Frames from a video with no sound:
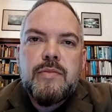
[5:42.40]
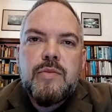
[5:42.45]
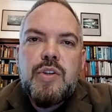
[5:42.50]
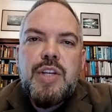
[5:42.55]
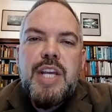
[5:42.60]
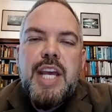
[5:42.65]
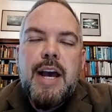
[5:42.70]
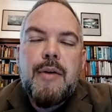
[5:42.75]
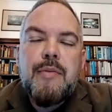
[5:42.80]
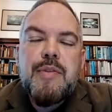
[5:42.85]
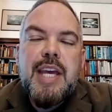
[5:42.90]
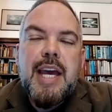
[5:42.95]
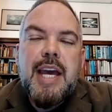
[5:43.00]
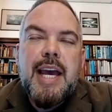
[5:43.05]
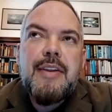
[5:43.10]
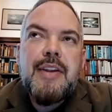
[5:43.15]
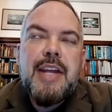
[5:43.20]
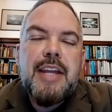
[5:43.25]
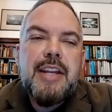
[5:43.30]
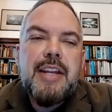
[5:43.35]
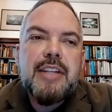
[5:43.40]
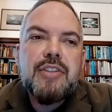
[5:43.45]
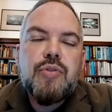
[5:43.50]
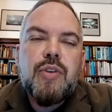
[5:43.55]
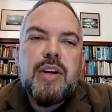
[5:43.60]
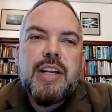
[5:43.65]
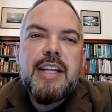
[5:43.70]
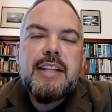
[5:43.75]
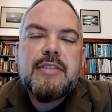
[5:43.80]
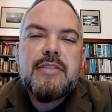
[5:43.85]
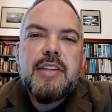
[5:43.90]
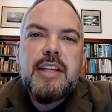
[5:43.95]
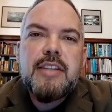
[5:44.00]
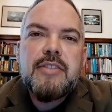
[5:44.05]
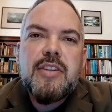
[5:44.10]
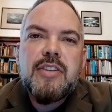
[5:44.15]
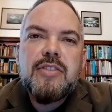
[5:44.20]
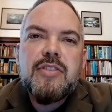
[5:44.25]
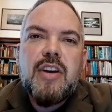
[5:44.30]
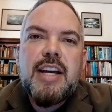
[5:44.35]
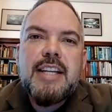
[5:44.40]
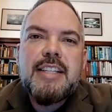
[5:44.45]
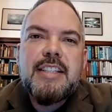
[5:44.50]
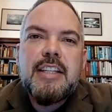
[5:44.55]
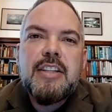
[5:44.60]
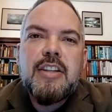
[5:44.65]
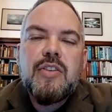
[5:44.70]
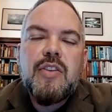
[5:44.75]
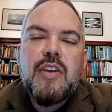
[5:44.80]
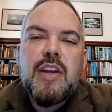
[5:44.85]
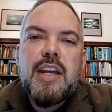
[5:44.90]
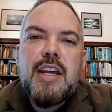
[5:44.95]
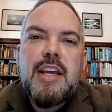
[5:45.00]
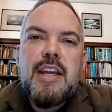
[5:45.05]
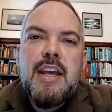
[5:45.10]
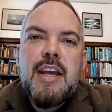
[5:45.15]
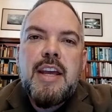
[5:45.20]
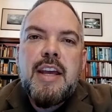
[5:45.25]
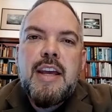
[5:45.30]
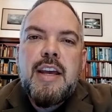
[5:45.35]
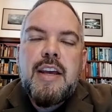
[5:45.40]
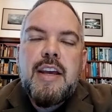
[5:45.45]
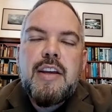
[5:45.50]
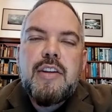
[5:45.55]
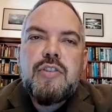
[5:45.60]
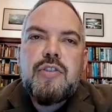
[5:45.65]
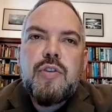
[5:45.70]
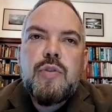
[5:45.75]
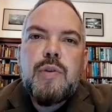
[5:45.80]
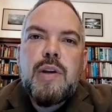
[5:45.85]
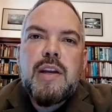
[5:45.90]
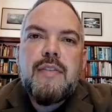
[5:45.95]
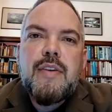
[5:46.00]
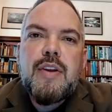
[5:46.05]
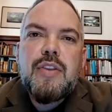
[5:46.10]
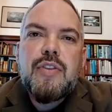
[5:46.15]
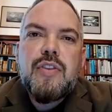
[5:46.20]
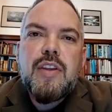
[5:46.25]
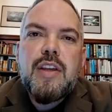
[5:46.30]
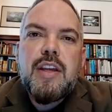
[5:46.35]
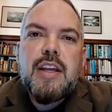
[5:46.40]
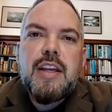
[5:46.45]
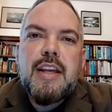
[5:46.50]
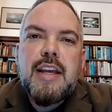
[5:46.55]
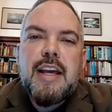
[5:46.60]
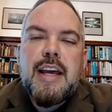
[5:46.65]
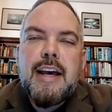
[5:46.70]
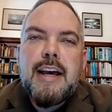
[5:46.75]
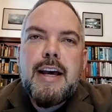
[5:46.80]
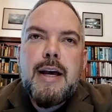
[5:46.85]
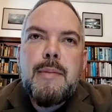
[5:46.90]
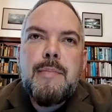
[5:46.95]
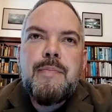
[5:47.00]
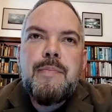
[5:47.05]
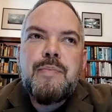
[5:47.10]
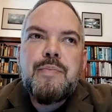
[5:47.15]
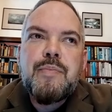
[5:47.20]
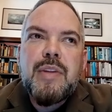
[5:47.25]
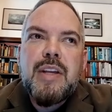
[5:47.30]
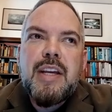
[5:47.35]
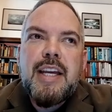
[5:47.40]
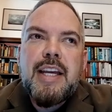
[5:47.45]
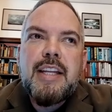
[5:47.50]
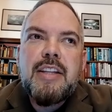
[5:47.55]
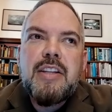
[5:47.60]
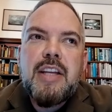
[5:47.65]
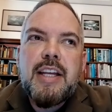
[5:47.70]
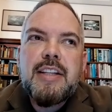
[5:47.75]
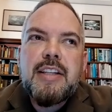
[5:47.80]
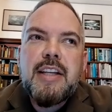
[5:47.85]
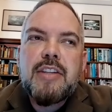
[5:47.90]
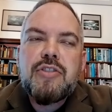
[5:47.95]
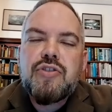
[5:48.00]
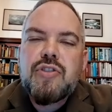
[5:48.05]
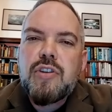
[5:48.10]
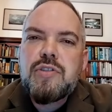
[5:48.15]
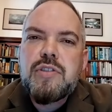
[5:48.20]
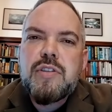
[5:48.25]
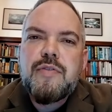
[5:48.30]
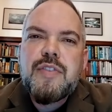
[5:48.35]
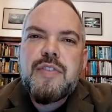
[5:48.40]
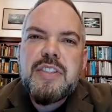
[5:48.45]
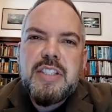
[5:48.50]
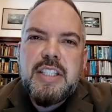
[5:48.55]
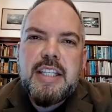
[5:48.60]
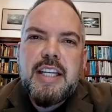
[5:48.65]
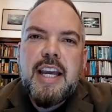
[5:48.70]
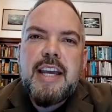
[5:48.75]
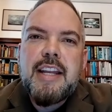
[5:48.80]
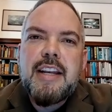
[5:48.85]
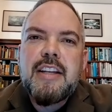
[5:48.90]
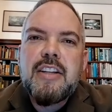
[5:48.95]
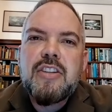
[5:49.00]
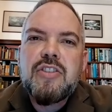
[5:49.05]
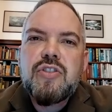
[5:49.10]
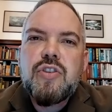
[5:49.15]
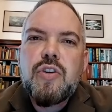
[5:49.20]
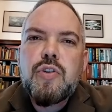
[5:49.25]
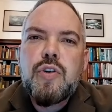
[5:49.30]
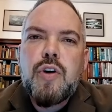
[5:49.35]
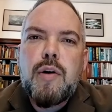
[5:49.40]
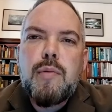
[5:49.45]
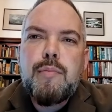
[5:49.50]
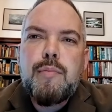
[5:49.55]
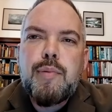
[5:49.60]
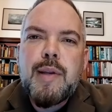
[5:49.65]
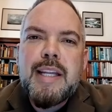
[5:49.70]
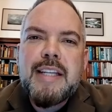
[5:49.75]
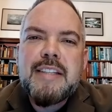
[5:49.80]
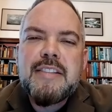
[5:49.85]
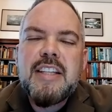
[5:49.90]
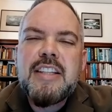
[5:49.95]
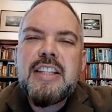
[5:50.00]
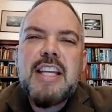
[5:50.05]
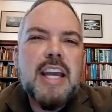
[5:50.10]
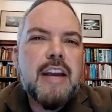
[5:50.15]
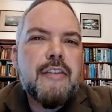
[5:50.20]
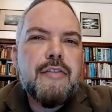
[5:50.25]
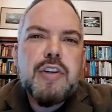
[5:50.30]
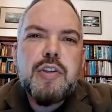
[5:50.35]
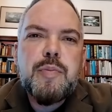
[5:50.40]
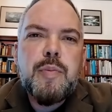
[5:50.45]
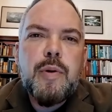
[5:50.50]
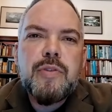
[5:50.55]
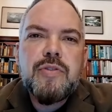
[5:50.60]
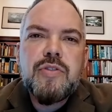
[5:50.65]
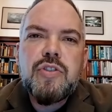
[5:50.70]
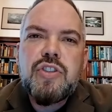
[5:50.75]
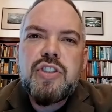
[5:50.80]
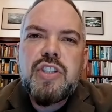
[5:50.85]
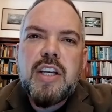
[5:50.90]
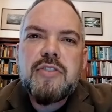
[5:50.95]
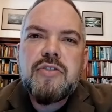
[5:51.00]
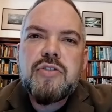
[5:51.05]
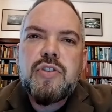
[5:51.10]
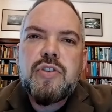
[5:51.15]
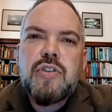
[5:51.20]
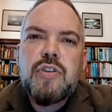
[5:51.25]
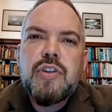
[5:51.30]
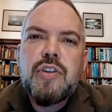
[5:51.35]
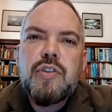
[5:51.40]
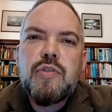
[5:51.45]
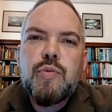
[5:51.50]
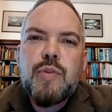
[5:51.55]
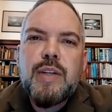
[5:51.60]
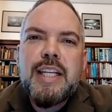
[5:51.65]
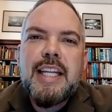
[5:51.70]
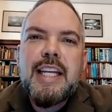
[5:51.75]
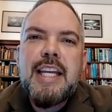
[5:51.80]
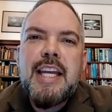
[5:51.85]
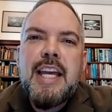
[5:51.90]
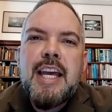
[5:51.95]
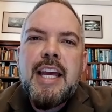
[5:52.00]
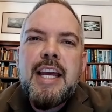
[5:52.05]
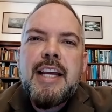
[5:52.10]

Yeah, and that's right. It's this idea that they do everything it's so sophisticated, it's so complex that the average person just couldn't really,